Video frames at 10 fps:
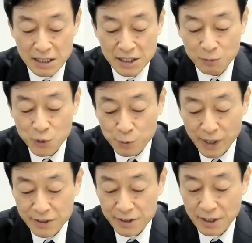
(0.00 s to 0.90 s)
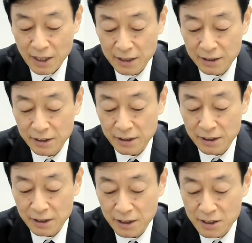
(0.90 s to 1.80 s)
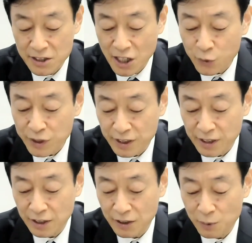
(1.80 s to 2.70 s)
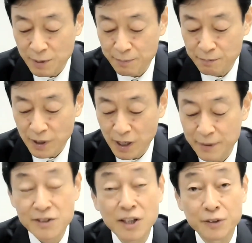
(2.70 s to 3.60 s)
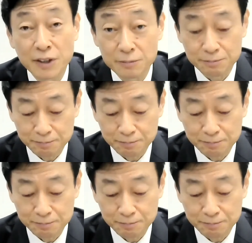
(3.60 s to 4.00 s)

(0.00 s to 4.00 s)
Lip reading: the movements and the ingenuity of the private sector.